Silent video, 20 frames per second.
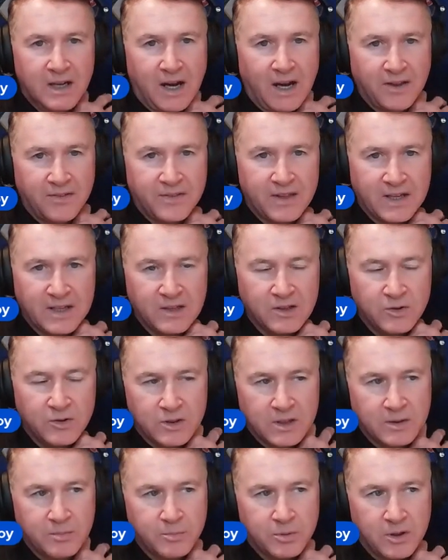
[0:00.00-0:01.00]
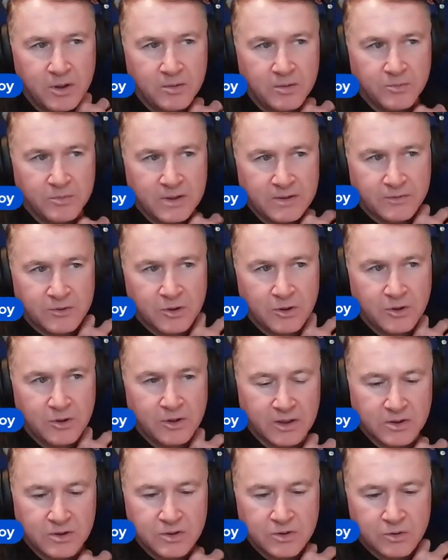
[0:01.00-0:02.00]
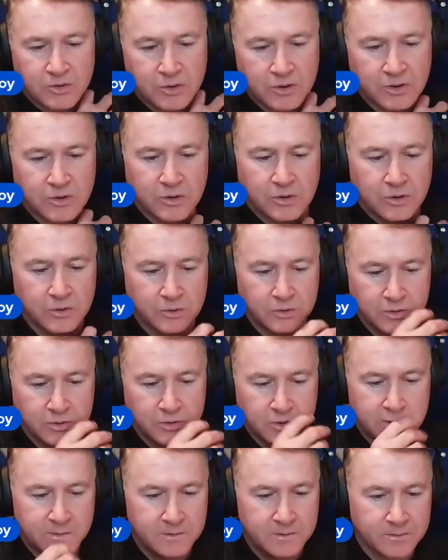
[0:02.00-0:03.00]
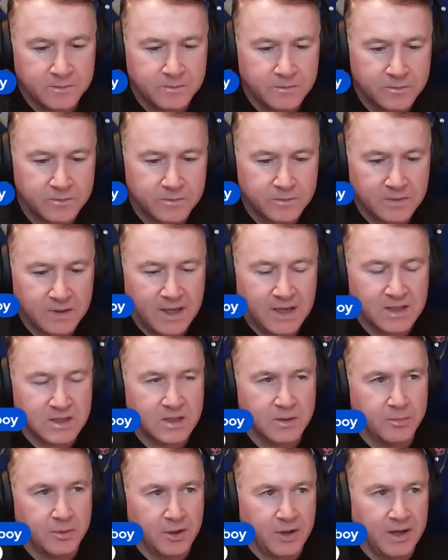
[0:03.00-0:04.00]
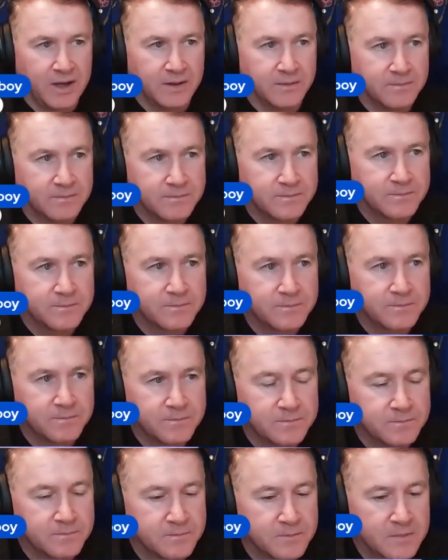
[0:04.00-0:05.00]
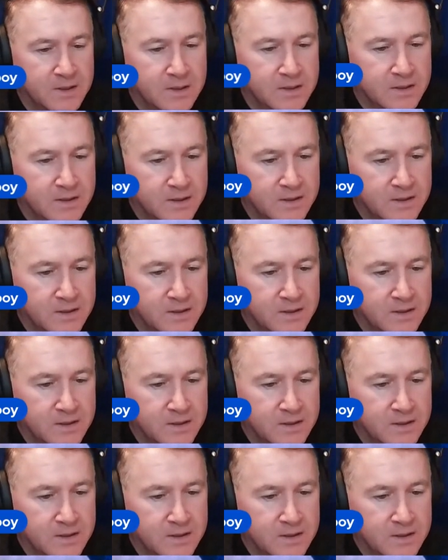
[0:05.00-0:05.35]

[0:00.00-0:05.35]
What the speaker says: I think the only problem we've got is scoring goals. That's about it.